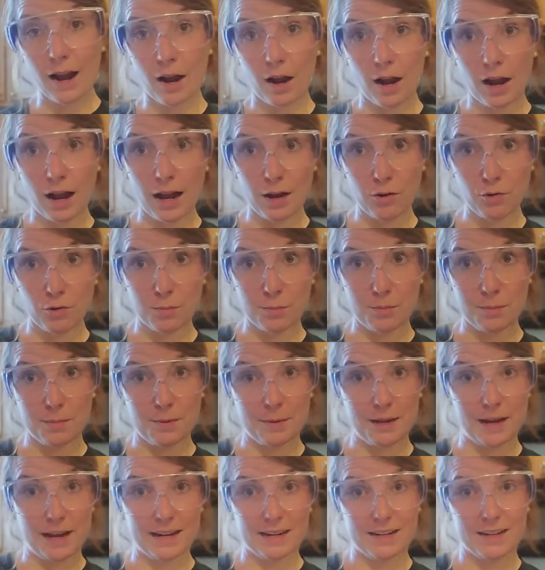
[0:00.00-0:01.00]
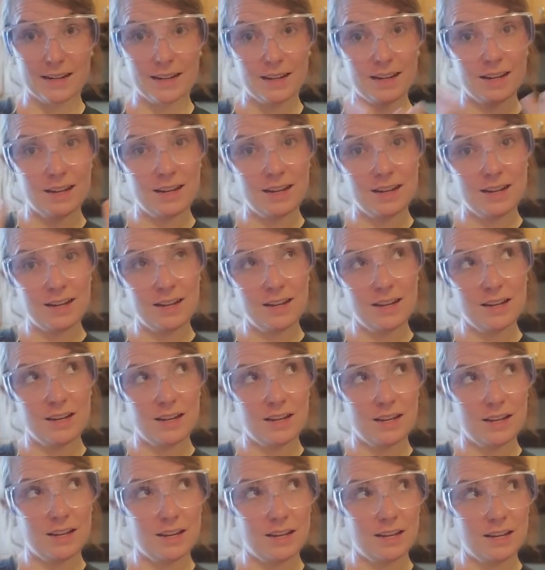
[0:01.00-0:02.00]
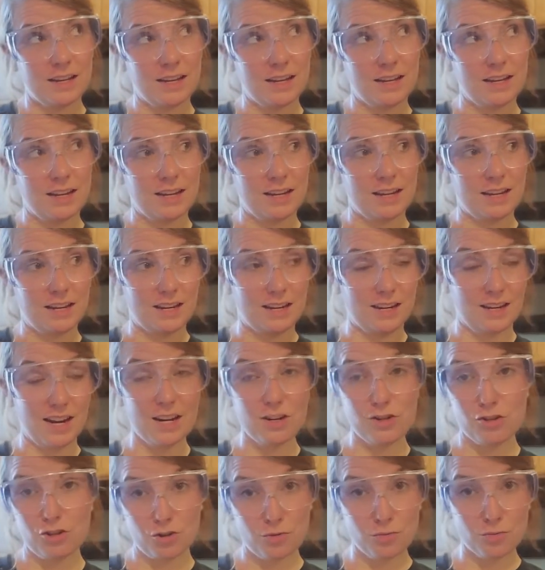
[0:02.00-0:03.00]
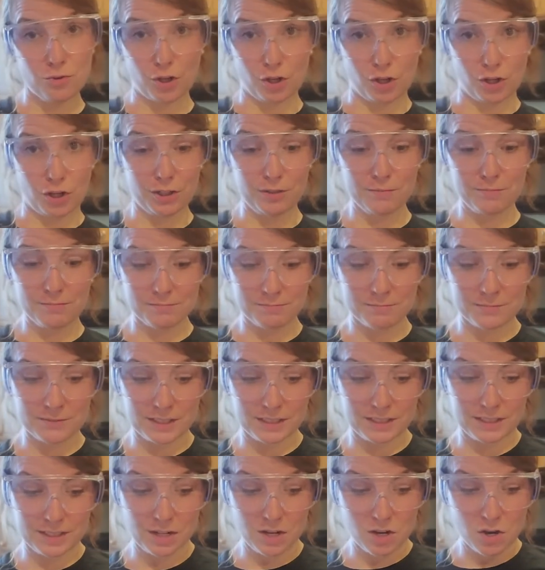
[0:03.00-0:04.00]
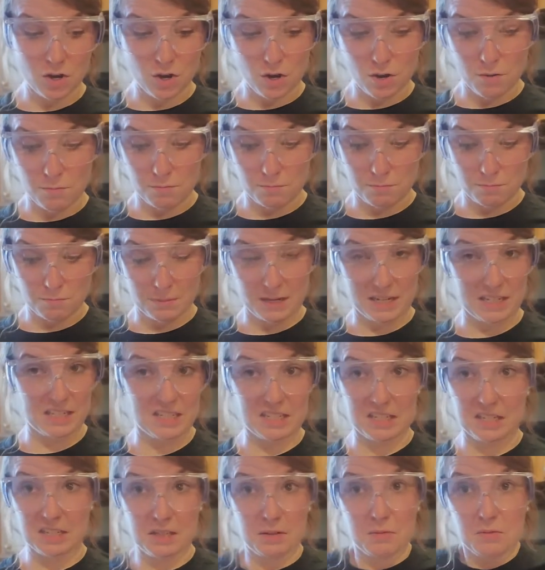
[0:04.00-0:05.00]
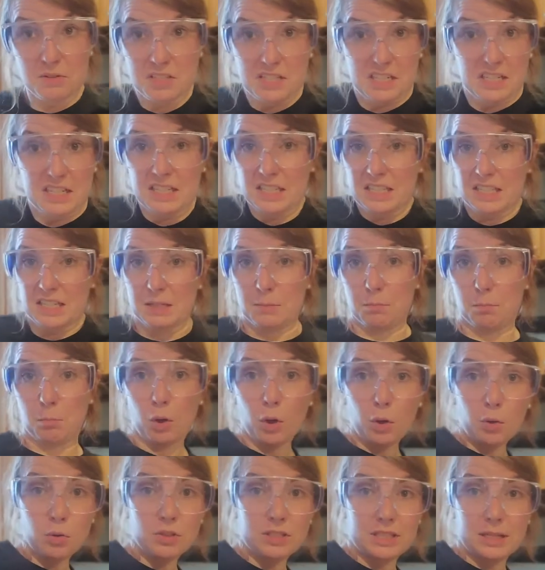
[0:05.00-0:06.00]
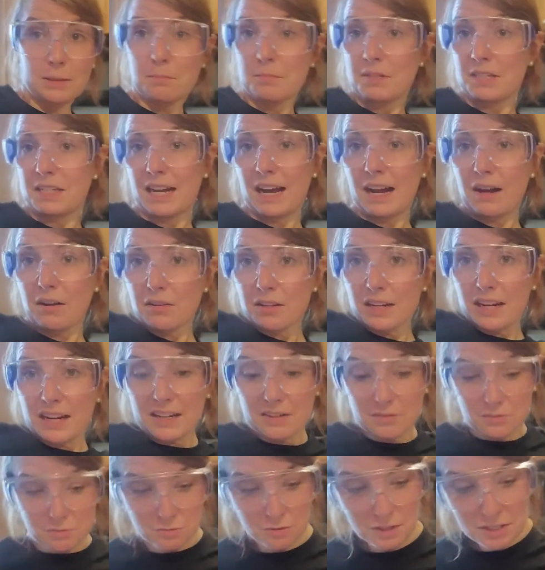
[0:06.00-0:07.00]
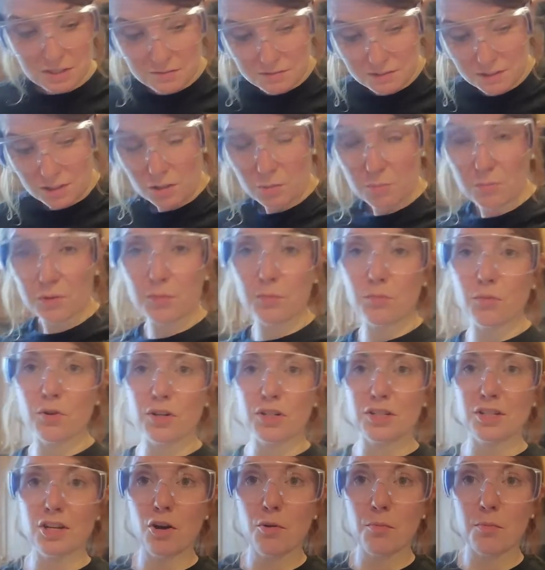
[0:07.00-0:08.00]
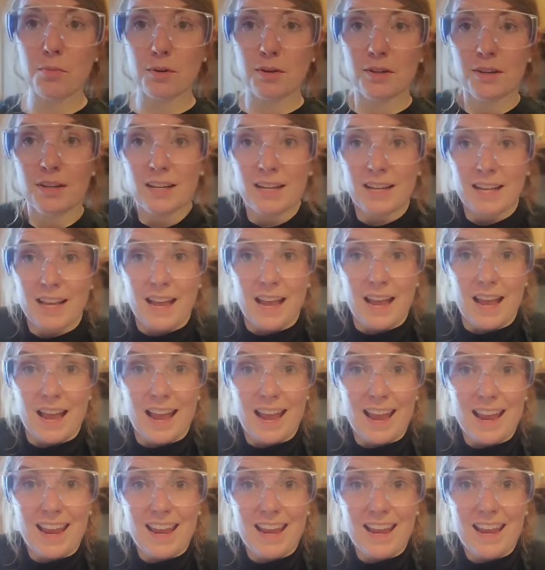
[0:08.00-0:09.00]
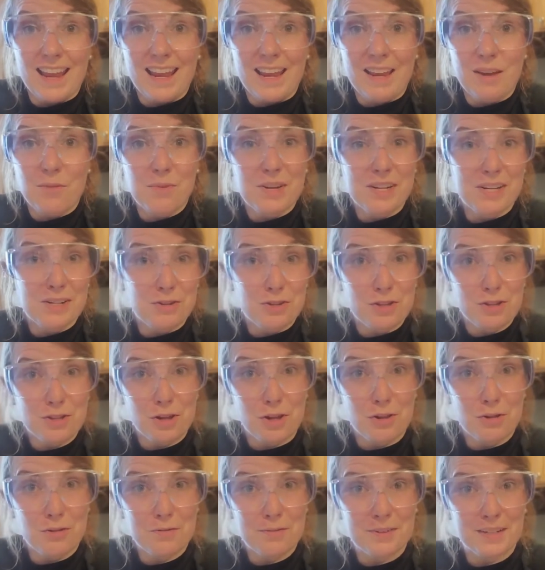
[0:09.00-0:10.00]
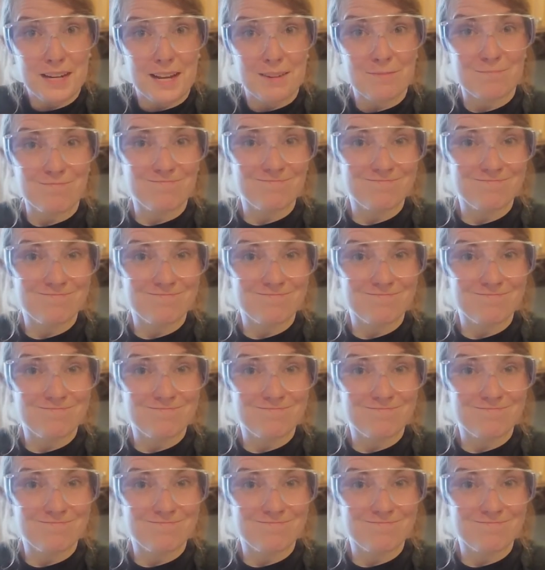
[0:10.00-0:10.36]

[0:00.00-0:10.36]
I will be back in not too long. Basically, once I get these molds emptied out and I can refill them with more soap. And we can do this all over again.